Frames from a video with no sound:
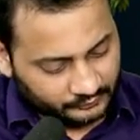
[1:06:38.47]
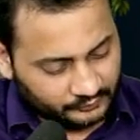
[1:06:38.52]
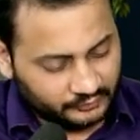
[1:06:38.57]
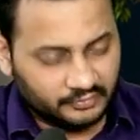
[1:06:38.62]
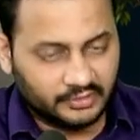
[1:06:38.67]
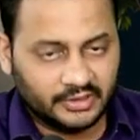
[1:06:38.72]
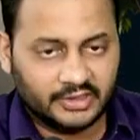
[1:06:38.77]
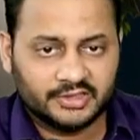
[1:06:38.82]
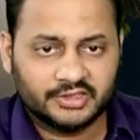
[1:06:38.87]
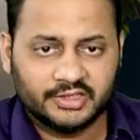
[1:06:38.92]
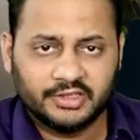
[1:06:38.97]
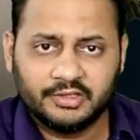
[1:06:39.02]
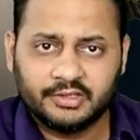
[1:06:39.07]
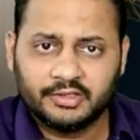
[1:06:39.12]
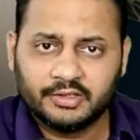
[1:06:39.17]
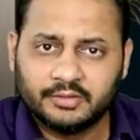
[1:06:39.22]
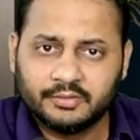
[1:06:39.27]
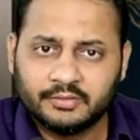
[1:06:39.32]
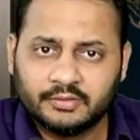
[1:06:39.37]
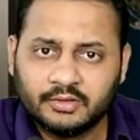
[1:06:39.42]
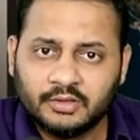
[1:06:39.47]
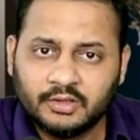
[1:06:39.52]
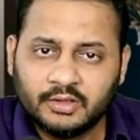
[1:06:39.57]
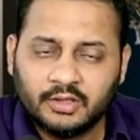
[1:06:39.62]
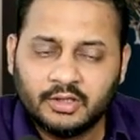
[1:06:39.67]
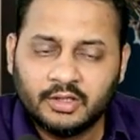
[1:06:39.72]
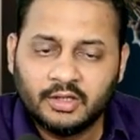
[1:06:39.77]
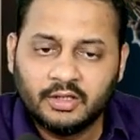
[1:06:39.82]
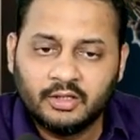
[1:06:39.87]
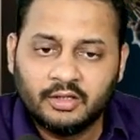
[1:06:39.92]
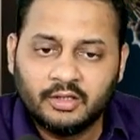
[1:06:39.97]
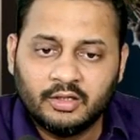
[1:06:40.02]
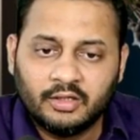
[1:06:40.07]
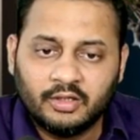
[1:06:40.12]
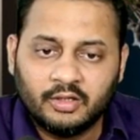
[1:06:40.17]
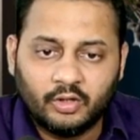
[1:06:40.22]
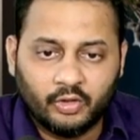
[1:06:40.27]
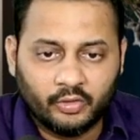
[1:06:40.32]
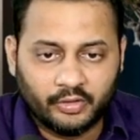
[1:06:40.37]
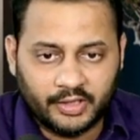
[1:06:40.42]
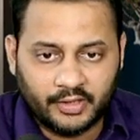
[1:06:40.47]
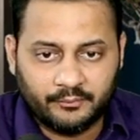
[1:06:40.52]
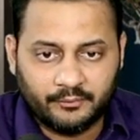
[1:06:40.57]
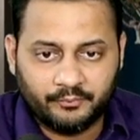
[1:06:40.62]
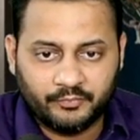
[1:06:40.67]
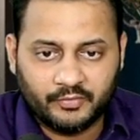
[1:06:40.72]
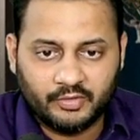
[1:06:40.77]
That's it. Okay.